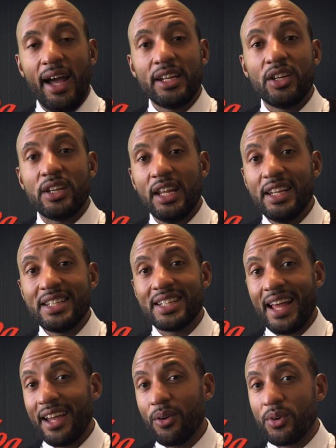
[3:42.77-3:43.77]
And in
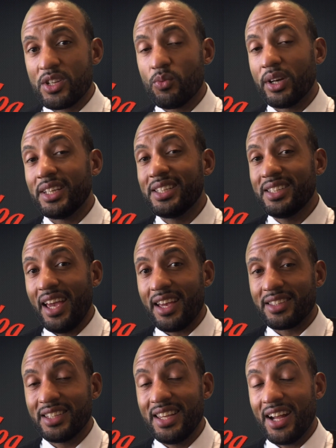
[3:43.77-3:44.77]
his language and what he
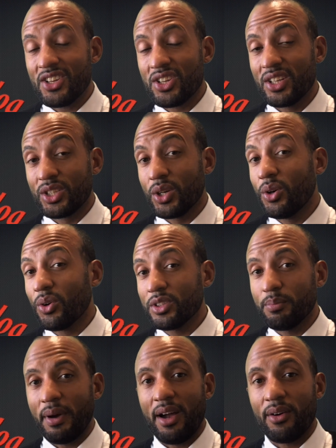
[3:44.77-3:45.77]
says, he actually
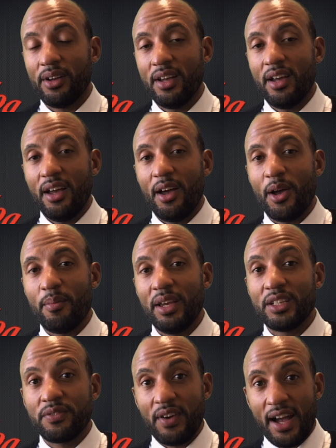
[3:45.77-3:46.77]
talks about
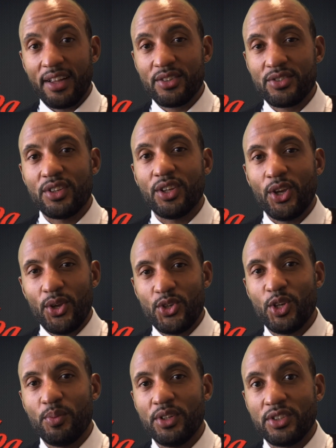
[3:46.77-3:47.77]
his fans, the
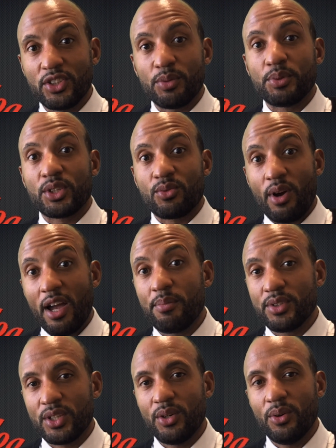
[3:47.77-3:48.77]
YouTubers, the
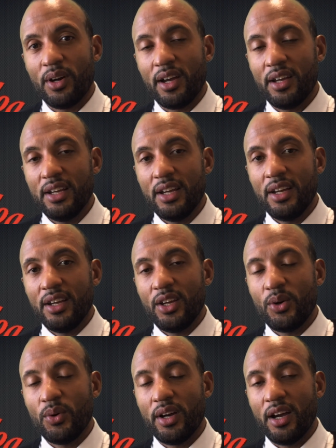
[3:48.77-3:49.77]
subscribers who are
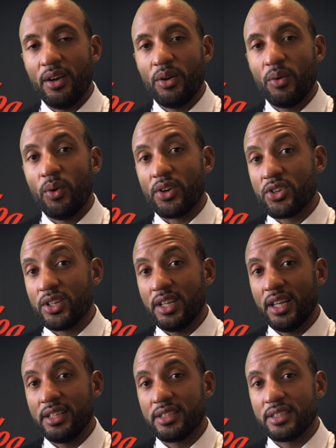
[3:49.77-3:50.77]

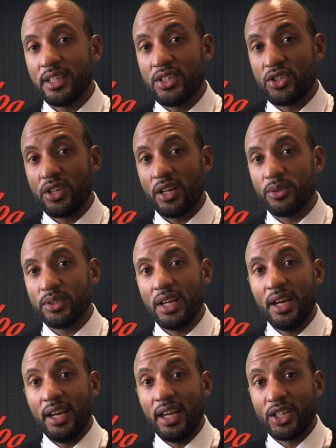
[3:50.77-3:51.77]
watching his shows.
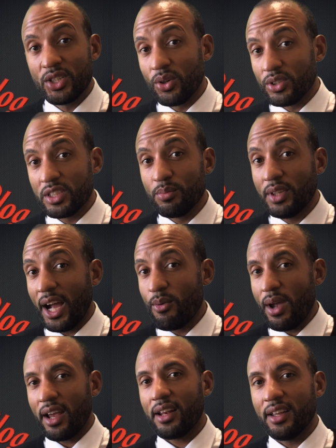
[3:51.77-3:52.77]
He talks to them
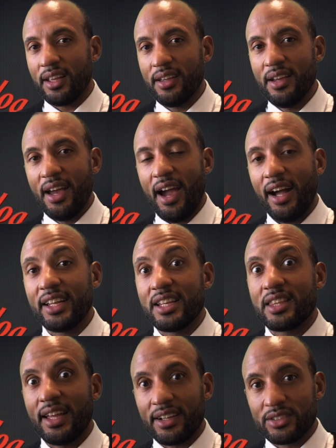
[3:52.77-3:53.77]
directly and
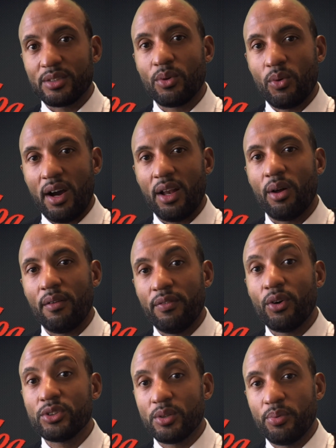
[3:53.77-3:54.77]
he thanks them quite a
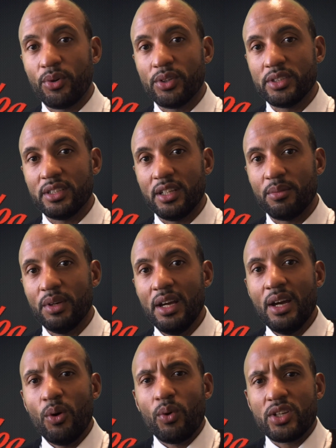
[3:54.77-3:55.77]
lot for supporting him,
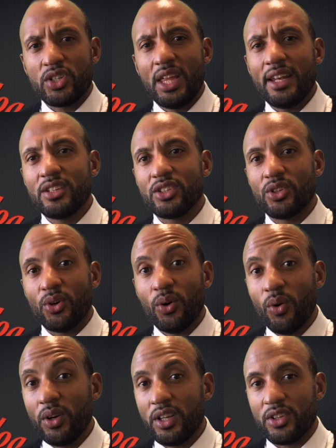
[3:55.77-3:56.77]
which then as
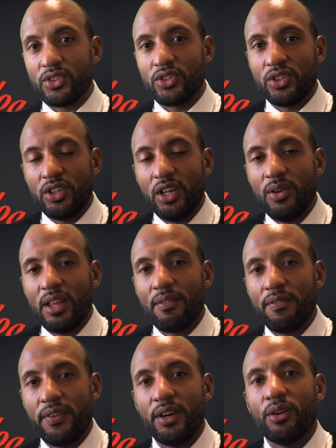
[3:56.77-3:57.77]
an audience, you
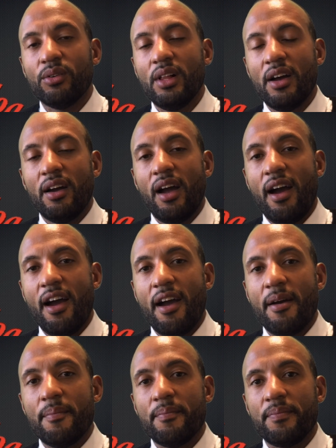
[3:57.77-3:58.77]
then feel
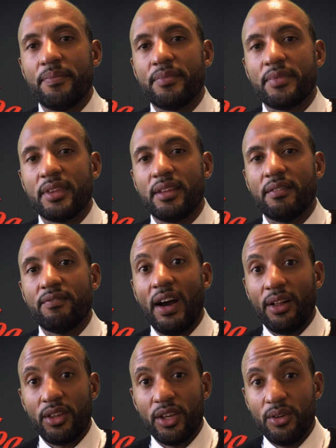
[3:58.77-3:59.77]

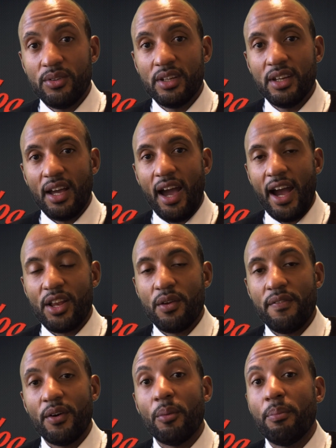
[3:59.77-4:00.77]
valued
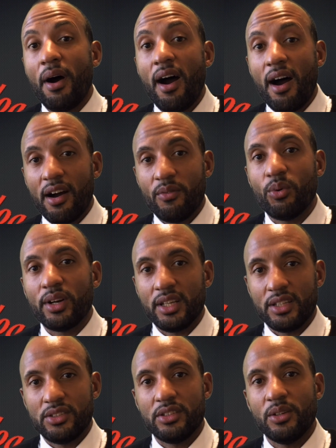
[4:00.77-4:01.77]
and you feel part of
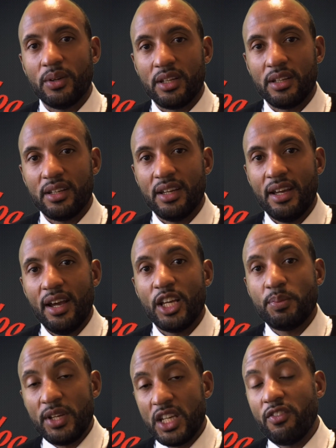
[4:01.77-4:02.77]
what he's doing.
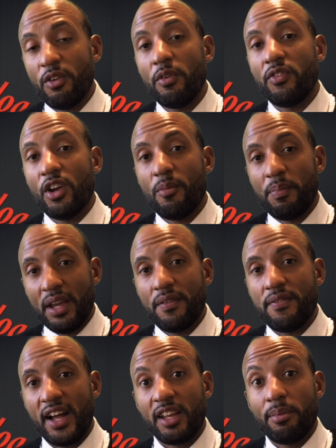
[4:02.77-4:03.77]
Especially if you're a
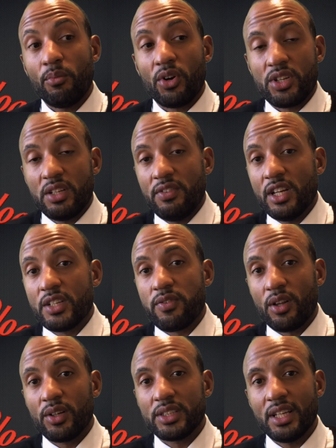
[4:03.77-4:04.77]
big fan, you've been watching his
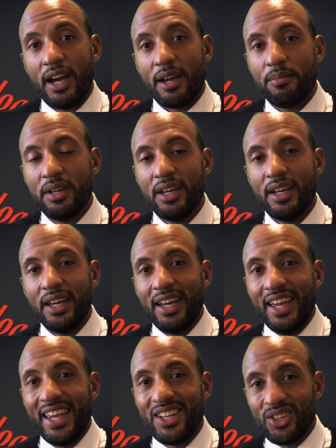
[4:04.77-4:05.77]
videos for a long time,
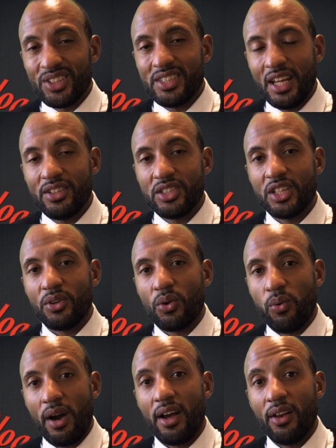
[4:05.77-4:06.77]
he does tend
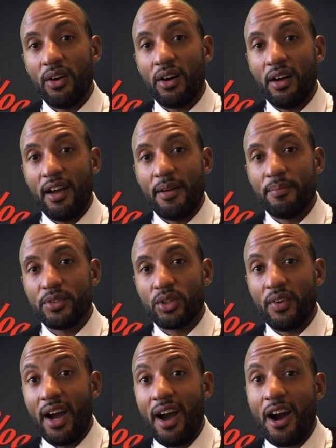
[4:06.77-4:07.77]
to quite a lot
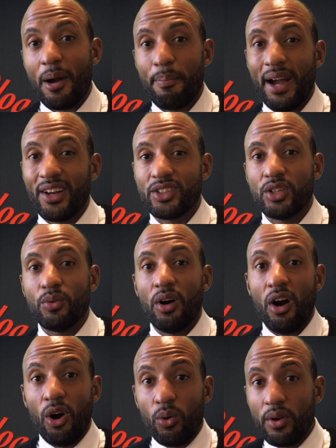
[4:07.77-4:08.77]
sort of hark back
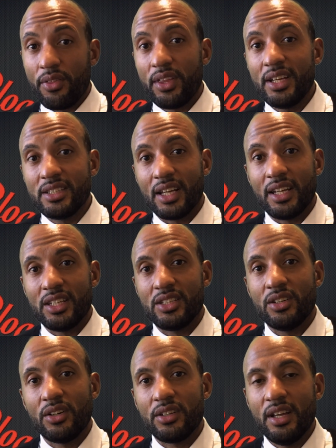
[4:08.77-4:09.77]
to older things that
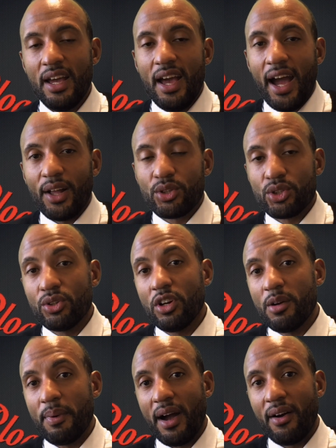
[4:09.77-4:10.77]
he's done and
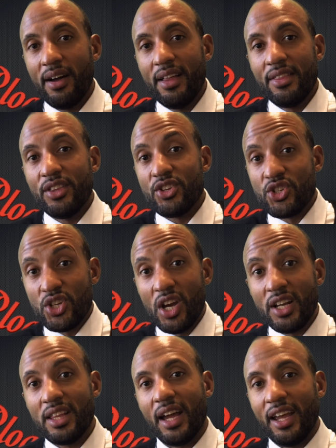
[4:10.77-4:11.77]
talk about the
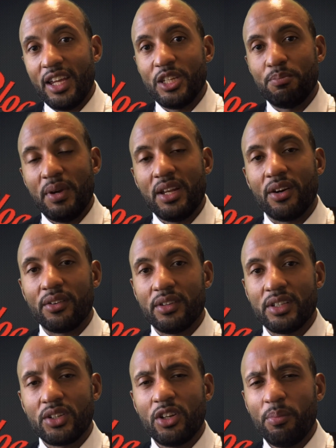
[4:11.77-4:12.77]
journey that he's been
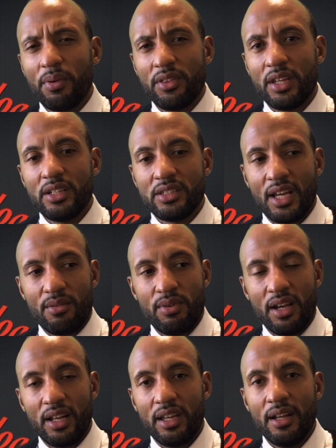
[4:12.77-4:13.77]
on. There's a couple of things there
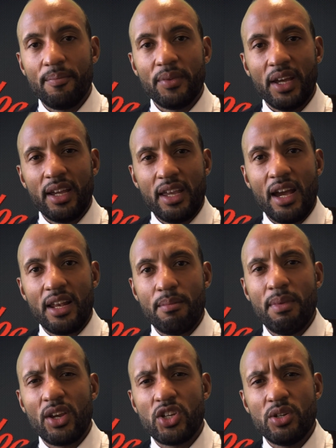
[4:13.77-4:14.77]
really.
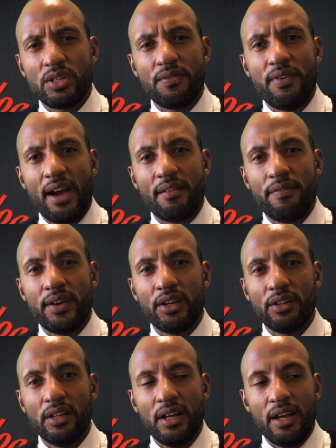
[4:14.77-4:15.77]
Again, it makes you as a fan
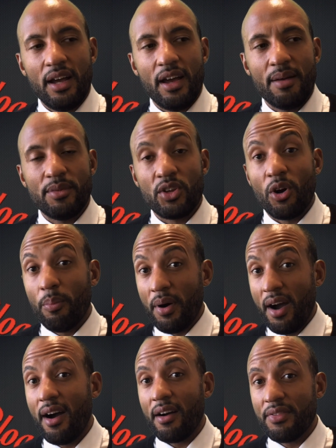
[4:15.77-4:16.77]
feel that you're
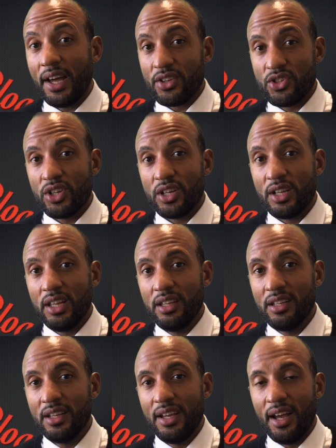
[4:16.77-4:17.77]
part of that
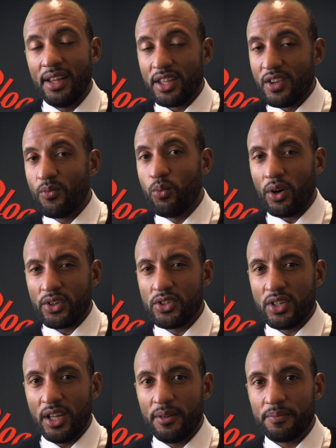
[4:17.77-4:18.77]
journey and that you've
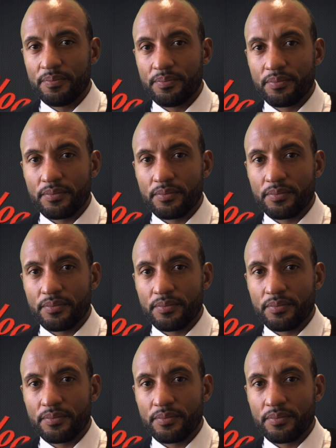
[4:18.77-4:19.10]
watched it.